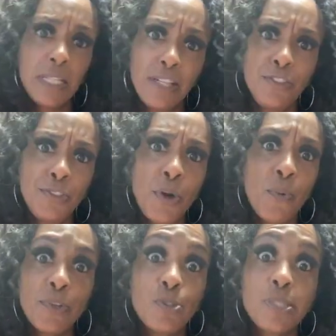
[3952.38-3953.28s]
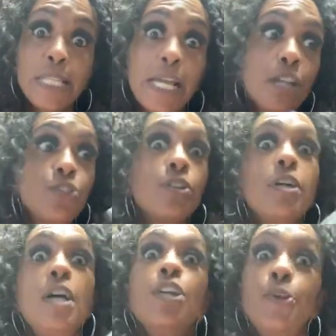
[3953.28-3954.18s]
As you know, when you're scared,
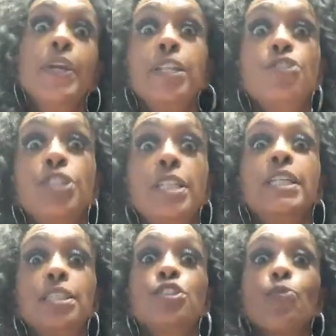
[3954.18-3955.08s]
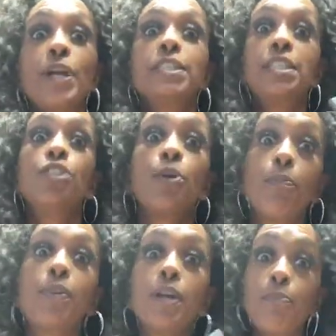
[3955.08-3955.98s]
your energy gets to racing, your
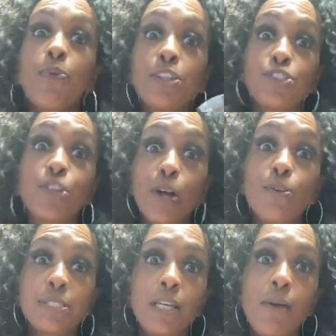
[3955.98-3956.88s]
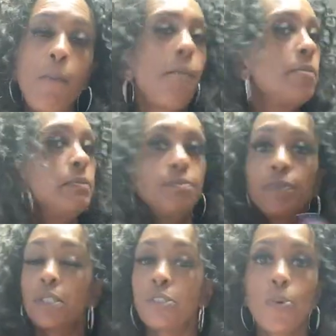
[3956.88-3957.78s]
blood pressure goes up.
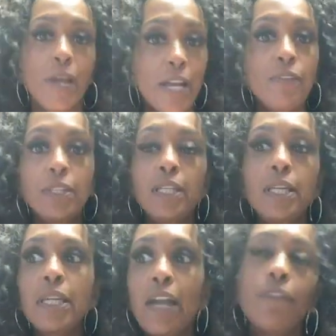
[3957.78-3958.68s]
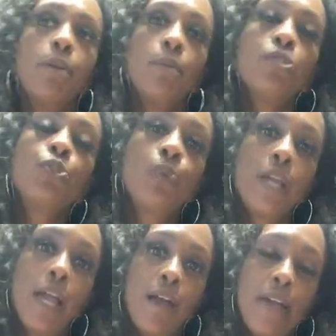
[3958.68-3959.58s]
So everything, every emotion
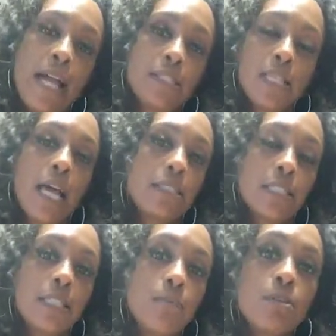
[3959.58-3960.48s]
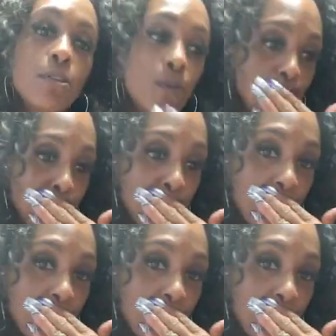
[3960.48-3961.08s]
we have has a chemical